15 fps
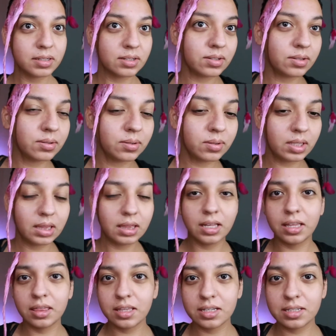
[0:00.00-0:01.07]
is to
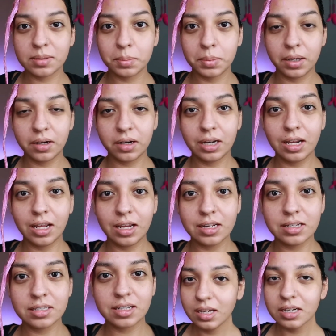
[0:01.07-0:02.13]
let this
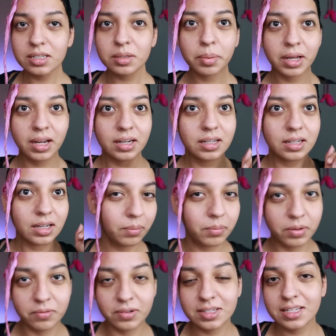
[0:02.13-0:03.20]
marinate. Here's the plan. I'm
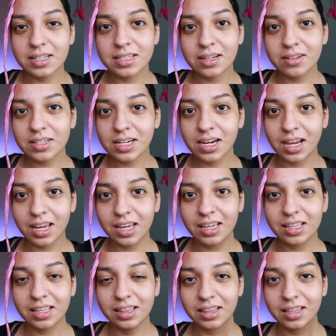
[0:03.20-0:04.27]
gonna rinse this out
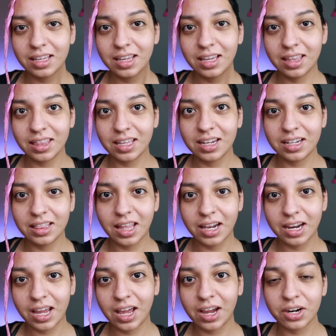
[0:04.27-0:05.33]
tonight and then
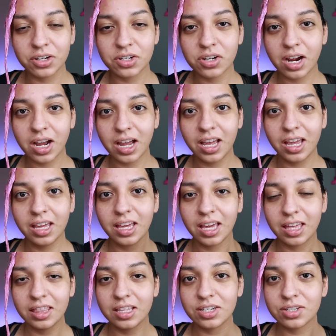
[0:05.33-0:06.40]
let it air dry,
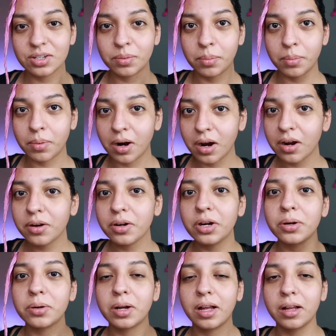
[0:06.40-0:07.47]
and then
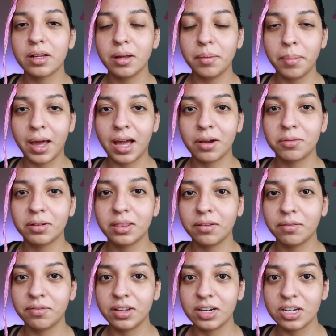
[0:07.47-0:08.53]
tomorrow I'll come back with
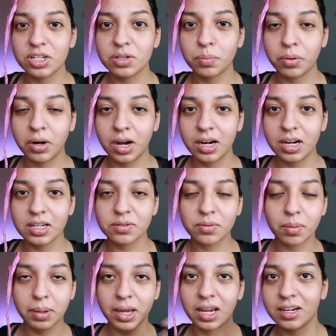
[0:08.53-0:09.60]
a finished product
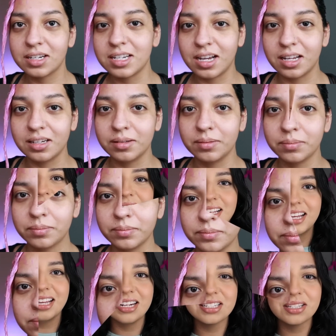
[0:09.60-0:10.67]
with my hair done.
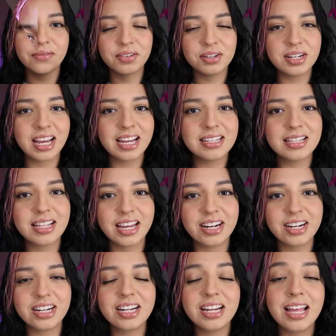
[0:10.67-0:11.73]
It is a few days
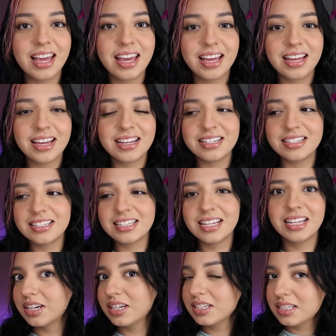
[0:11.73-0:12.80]
later and
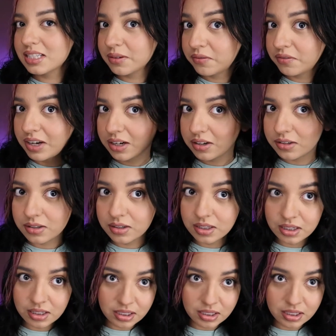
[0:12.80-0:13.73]
here's the final